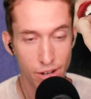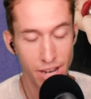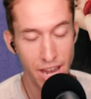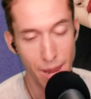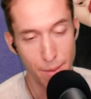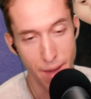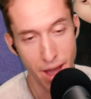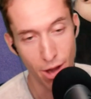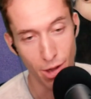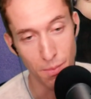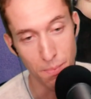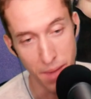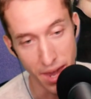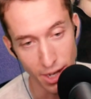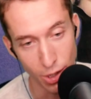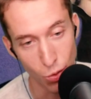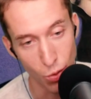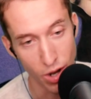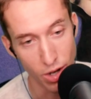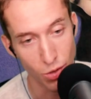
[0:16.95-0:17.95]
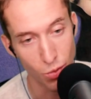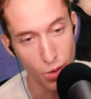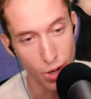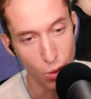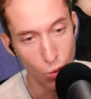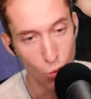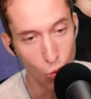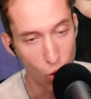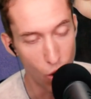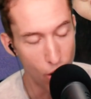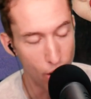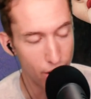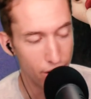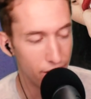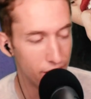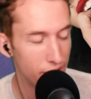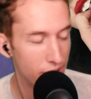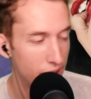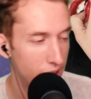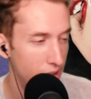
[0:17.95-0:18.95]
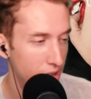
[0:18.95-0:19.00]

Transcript: came out in May 2021.